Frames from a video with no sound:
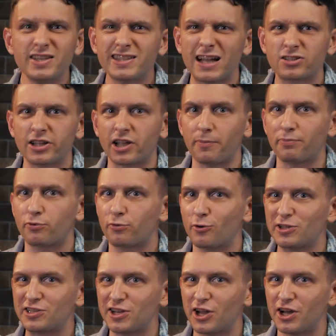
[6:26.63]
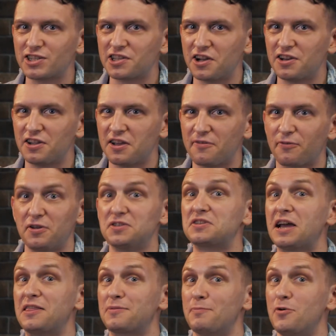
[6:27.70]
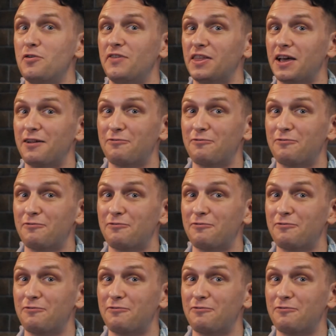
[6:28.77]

sounds like a pretty nice idea for his 10th movie then,